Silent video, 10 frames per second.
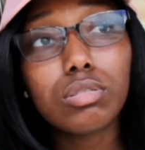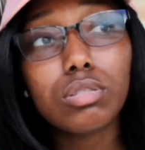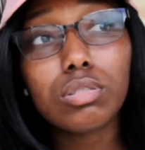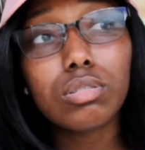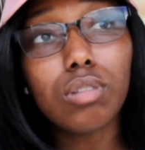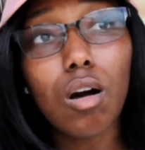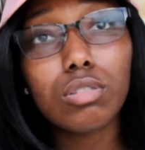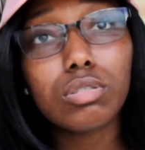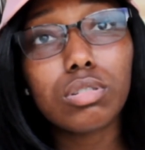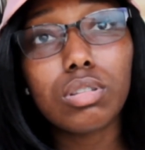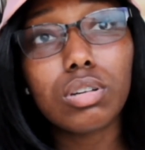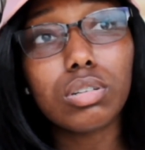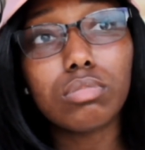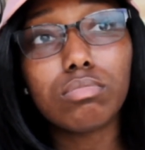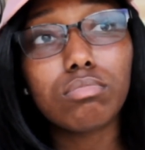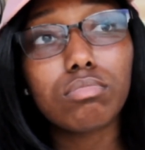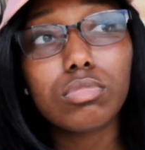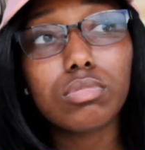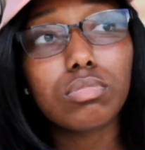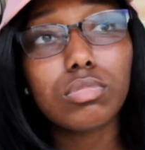This is all to the
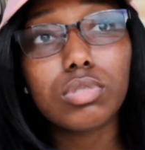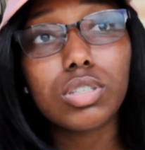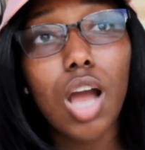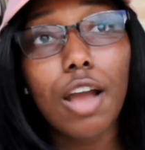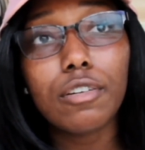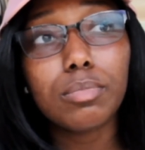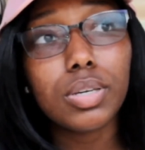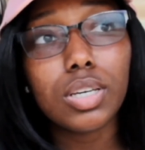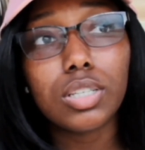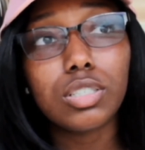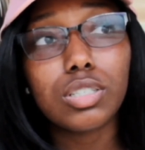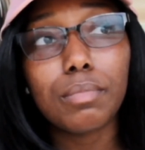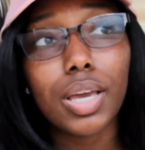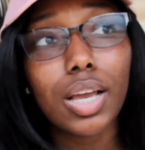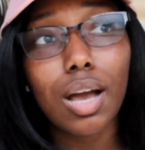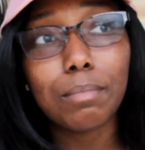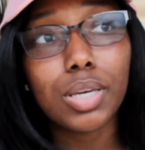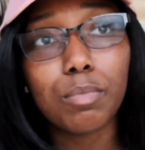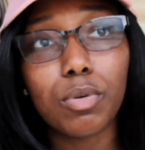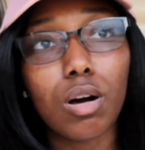Caribbean, Jamaican
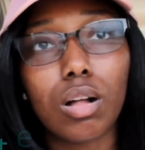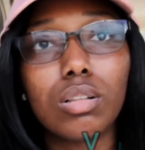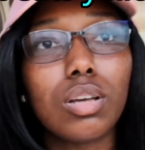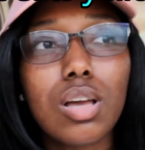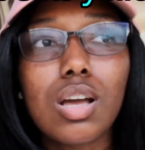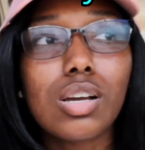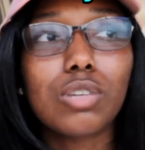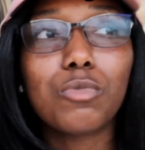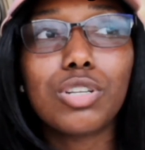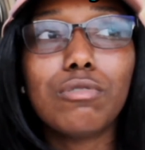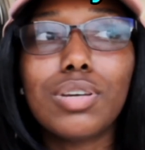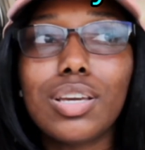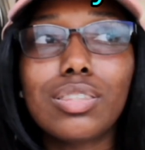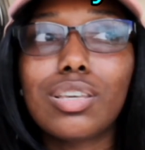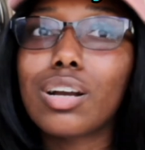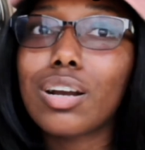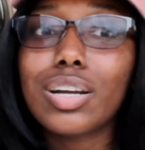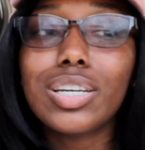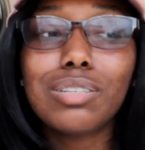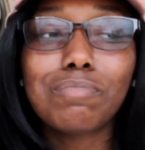people. When you eat the
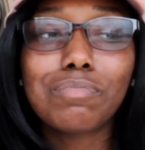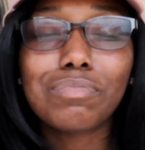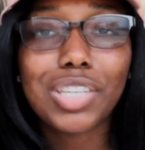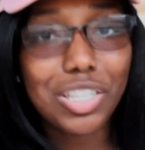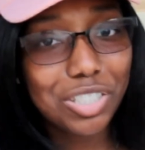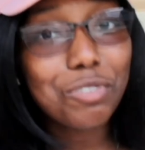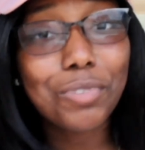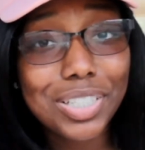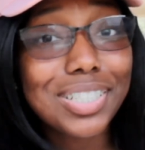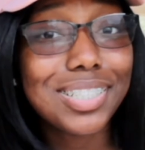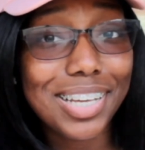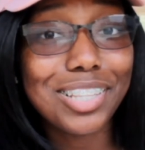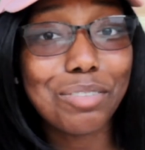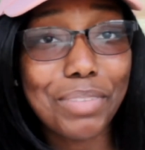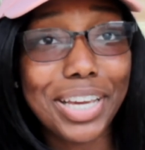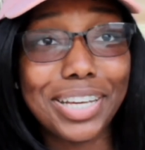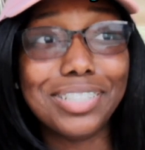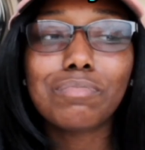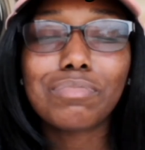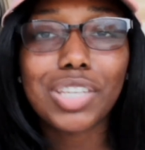curry, it's going to stain the
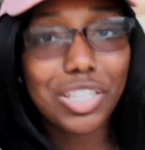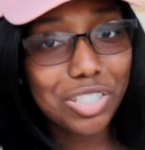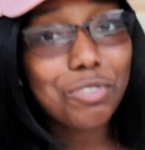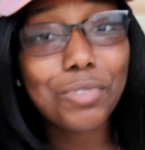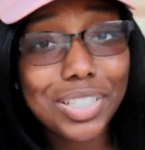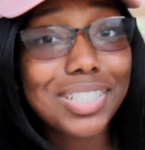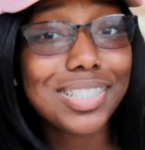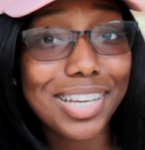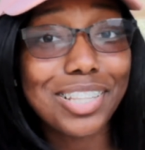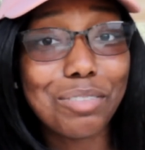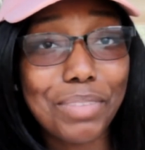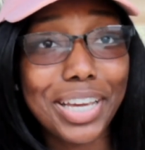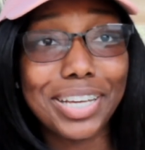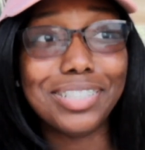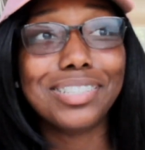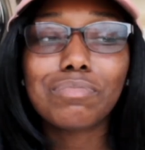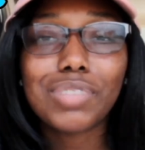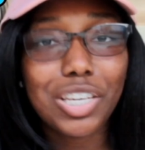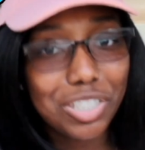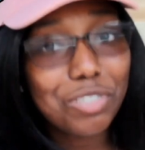band. It's going to stain the band.
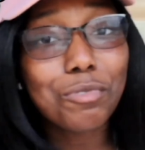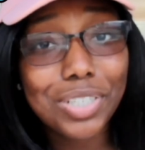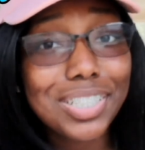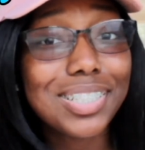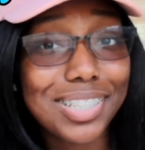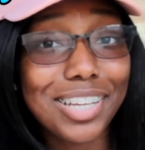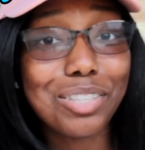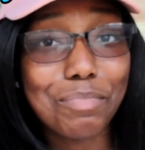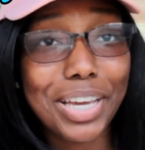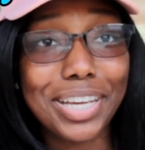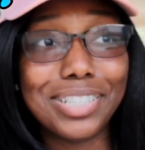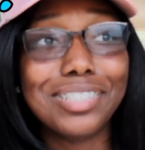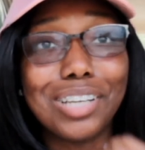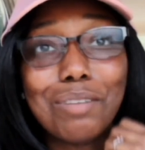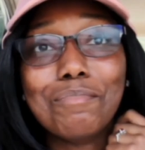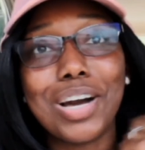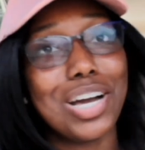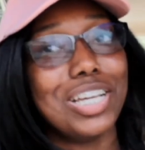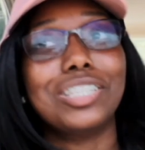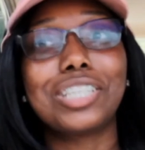It's going to stain the bands.
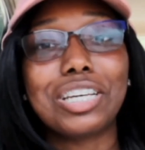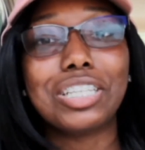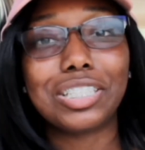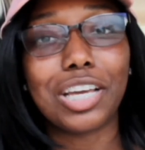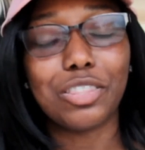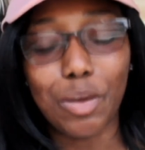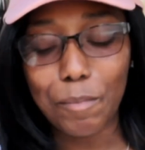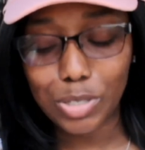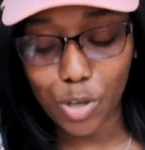It's gonna stain them.